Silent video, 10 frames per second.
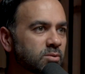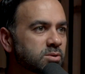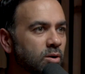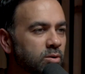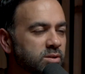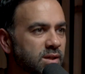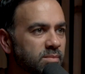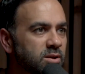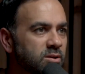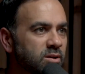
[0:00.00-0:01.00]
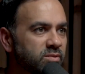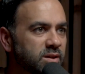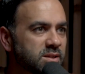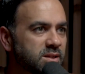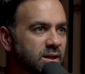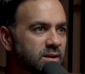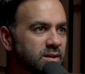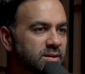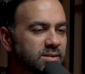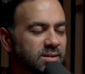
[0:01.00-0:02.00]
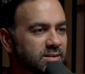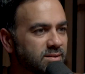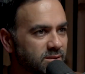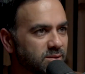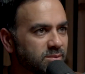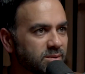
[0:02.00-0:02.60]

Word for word: I was yeah. like, oh, does that mean you're a vegetarian? It's like no,